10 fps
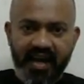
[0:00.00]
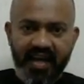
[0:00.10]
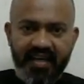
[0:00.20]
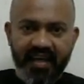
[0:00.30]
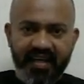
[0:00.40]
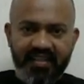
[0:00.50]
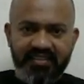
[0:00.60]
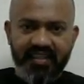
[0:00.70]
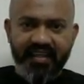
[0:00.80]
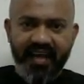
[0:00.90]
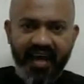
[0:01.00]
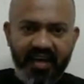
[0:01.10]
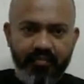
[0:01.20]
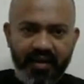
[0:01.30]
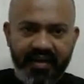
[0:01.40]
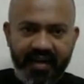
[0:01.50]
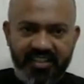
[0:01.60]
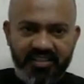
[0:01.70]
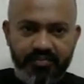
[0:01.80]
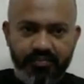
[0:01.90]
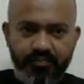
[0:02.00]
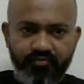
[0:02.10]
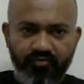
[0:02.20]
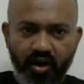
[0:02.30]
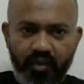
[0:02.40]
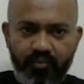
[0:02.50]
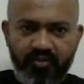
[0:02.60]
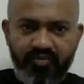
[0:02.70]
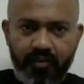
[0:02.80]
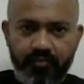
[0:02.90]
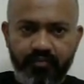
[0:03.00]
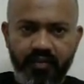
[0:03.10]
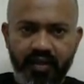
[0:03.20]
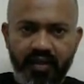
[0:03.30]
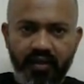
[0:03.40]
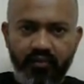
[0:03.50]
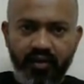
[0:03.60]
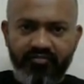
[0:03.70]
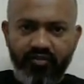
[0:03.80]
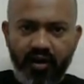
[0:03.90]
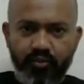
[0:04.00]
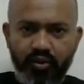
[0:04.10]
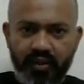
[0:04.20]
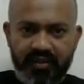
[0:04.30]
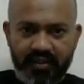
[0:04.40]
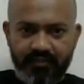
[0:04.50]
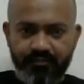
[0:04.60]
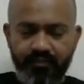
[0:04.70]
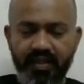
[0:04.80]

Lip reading: and energy can be transformed from one form to another.